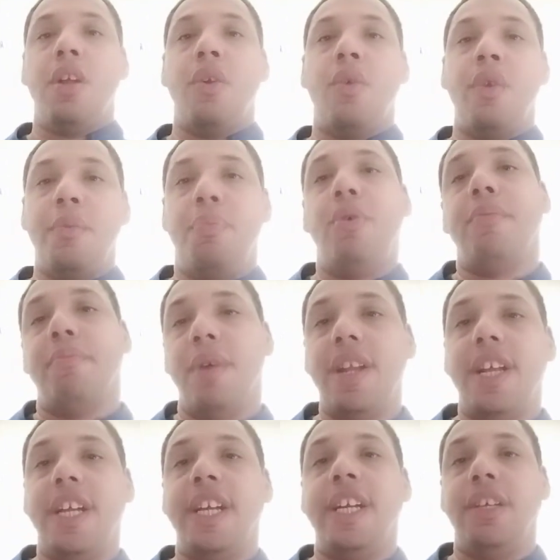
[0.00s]
we put
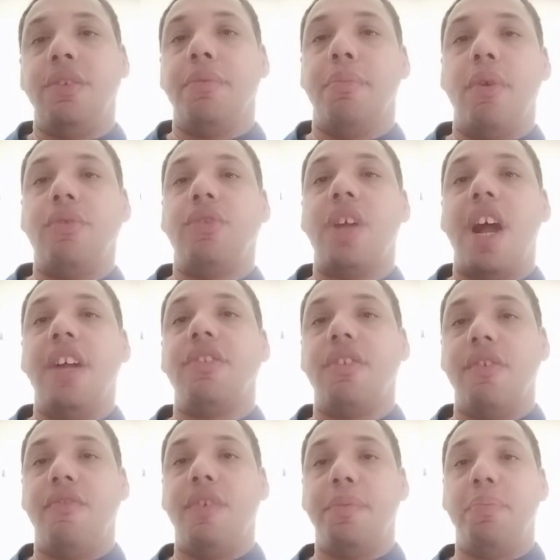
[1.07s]
money into both sides of
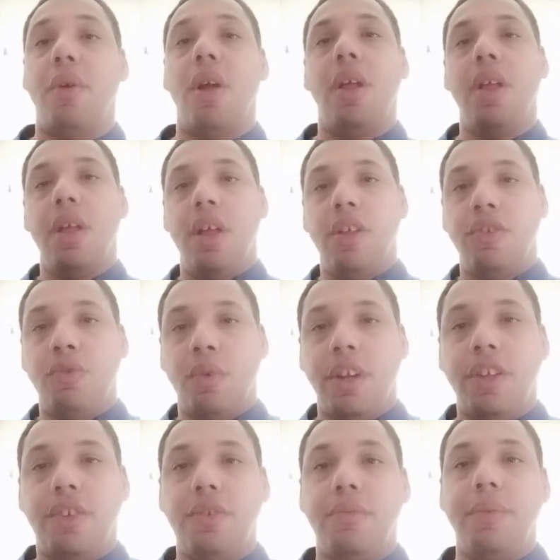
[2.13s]
the football.
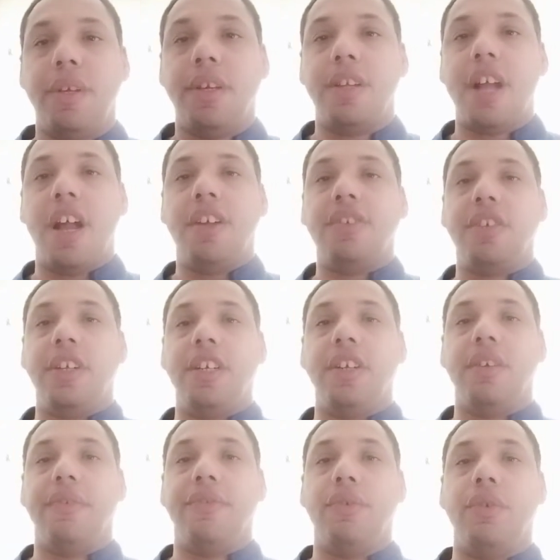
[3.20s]
$22 million a
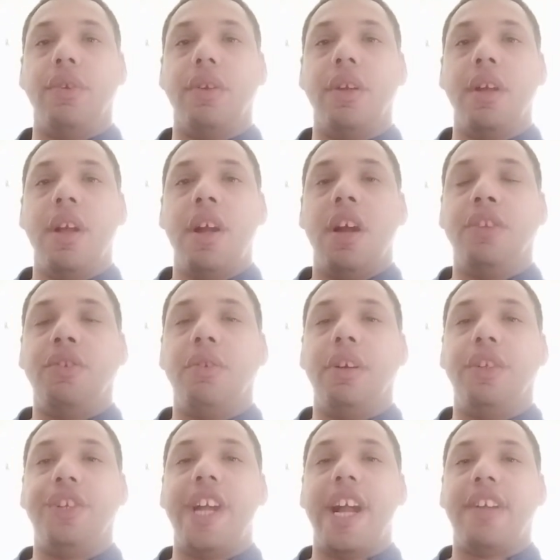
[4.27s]
year for
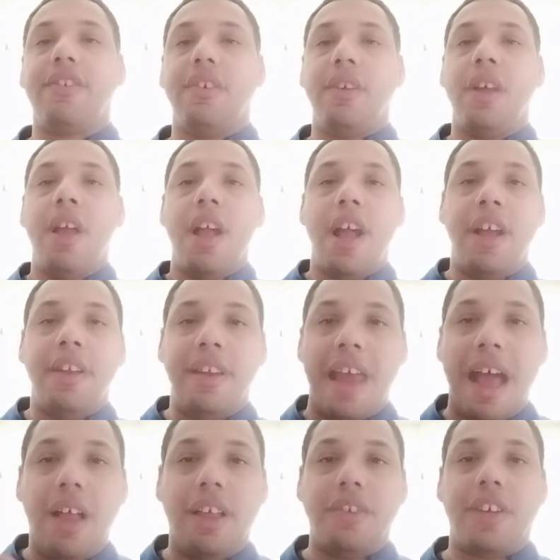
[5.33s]
Adoree Jackson, and
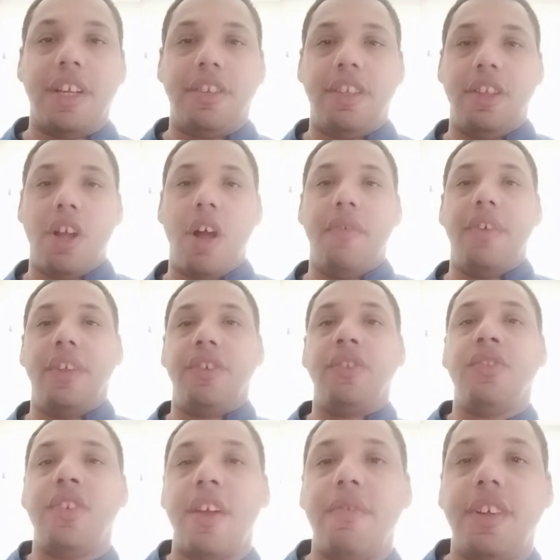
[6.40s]
now let's get to the offense.
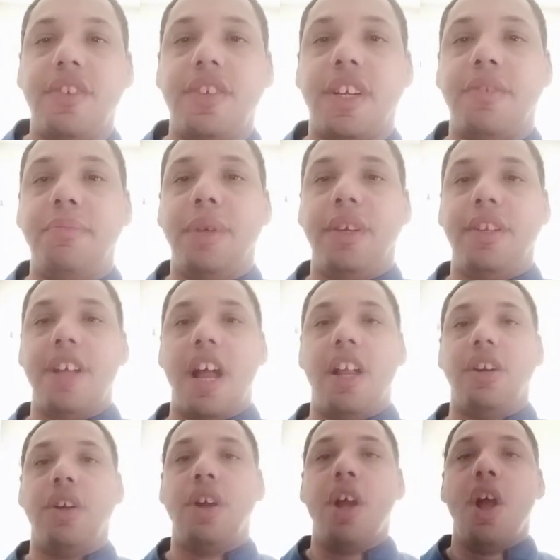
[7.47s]
$76
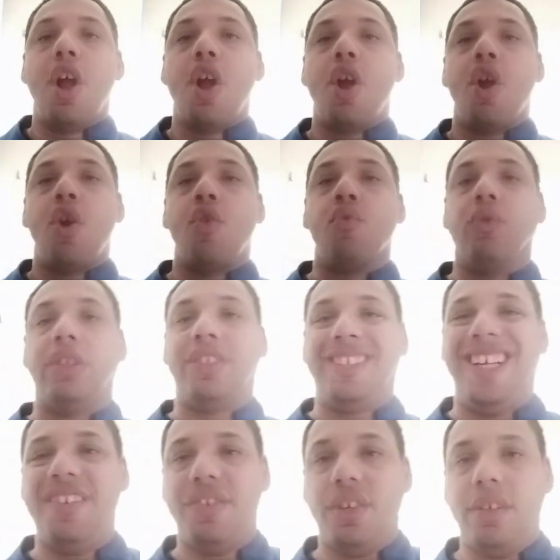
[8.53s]
million
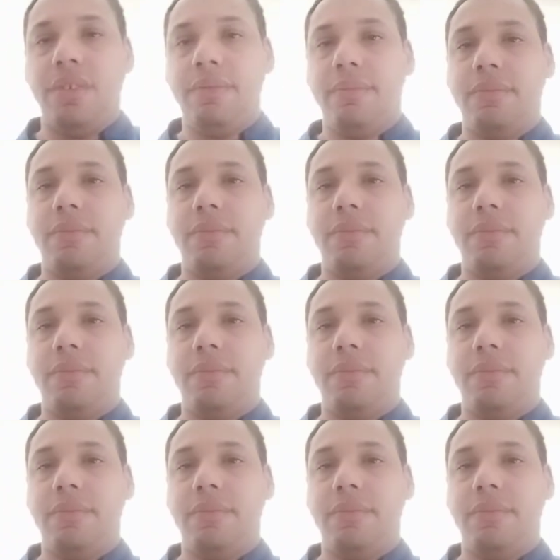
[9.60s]
receiver